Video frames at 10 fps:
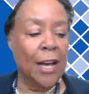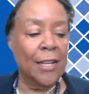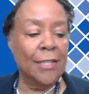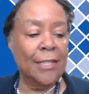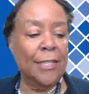
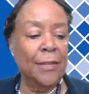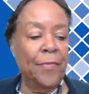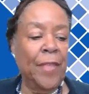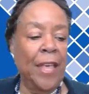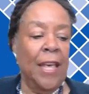us
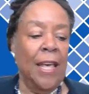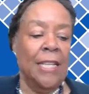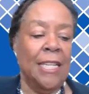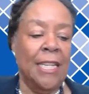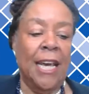
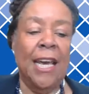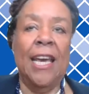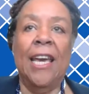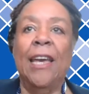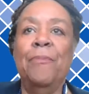
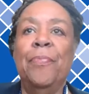today